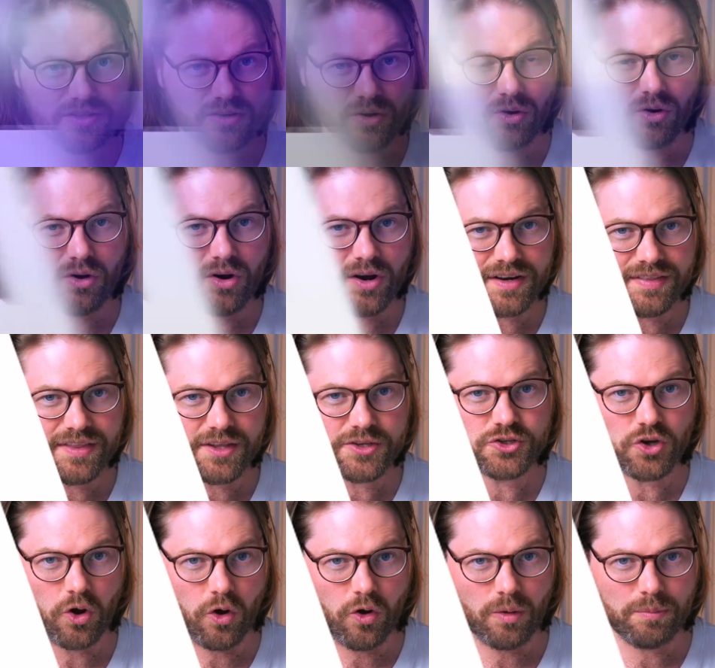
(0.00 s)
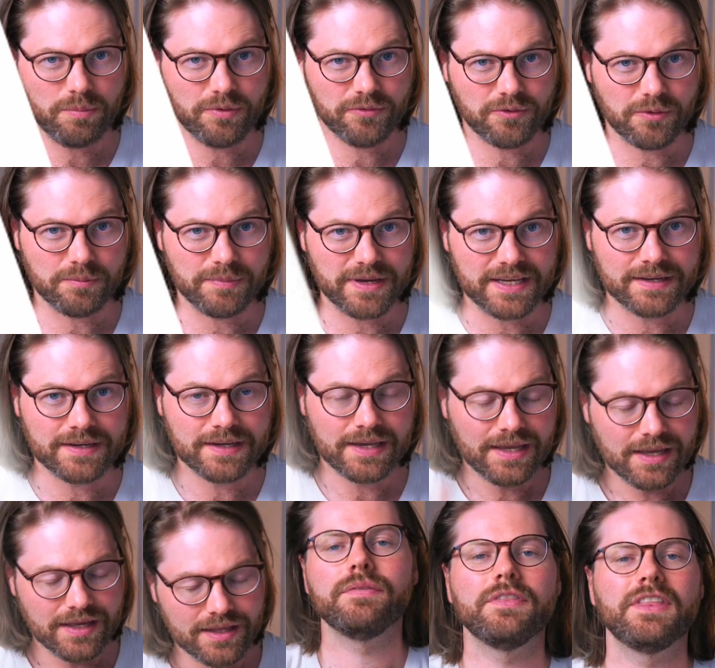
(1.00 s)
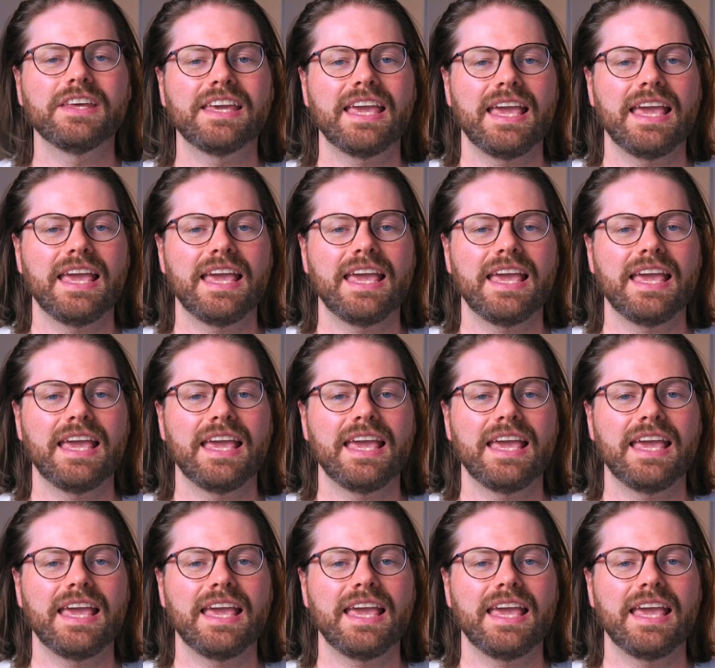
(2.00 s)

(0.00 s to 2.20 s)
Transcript: on the job for me. The